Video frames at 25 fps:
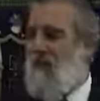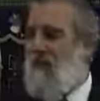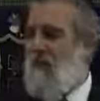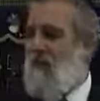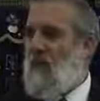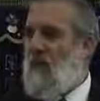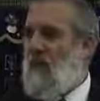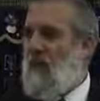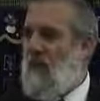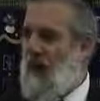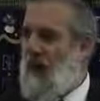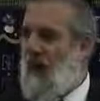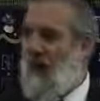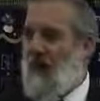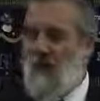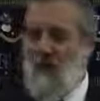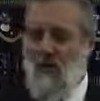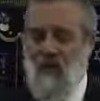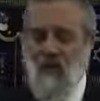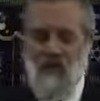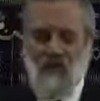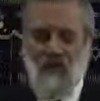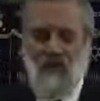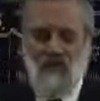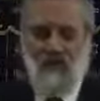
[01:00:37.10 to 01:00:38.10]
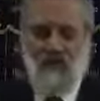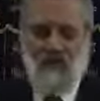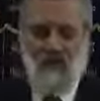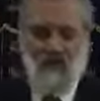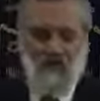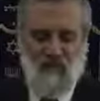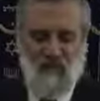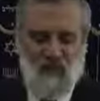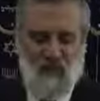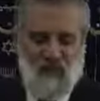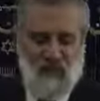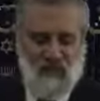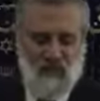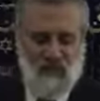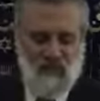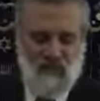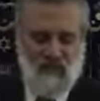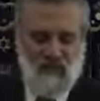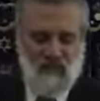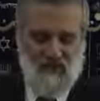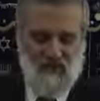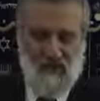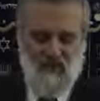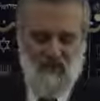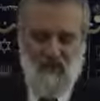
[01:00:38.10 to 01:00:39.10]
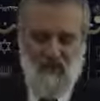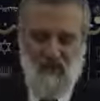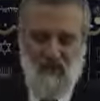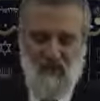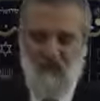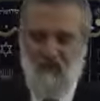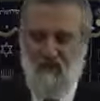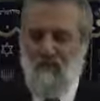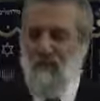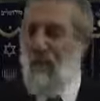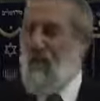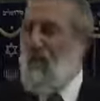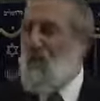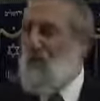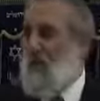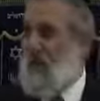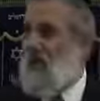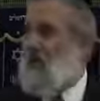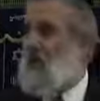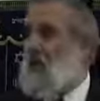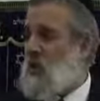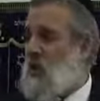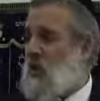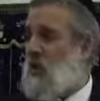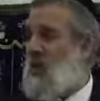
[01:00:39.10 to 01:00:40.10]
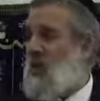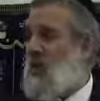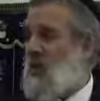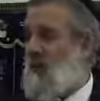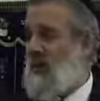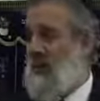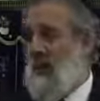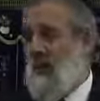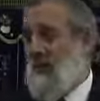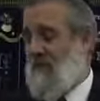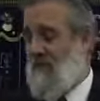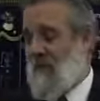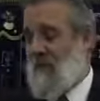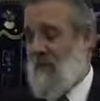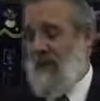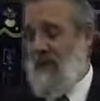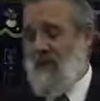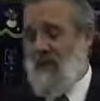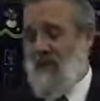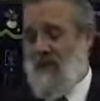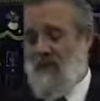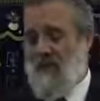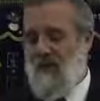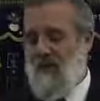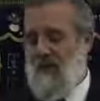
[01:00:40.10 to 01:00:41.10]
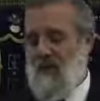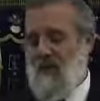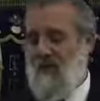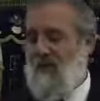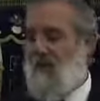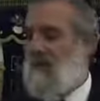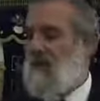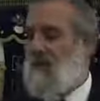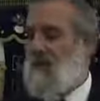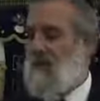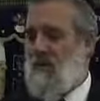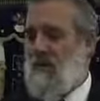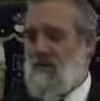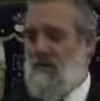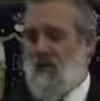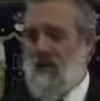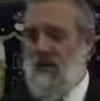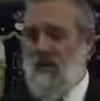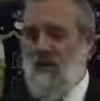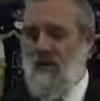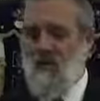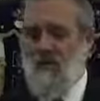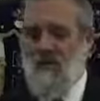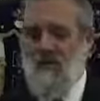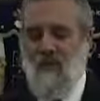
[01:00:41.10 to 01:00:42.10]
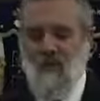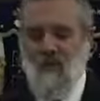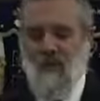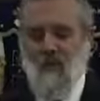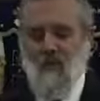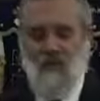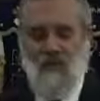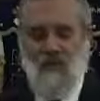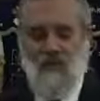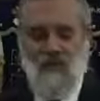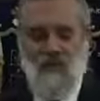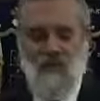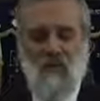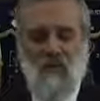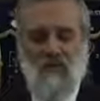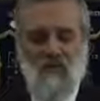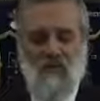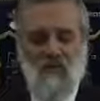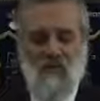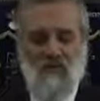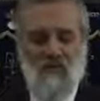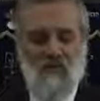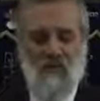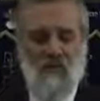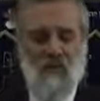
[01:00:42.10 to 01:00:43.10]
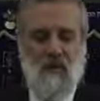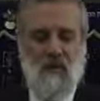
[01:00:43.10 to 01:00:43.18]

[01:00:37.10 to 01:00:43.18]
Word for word: more caring about somebody else by reassuring them that you're not inferior whatsoever.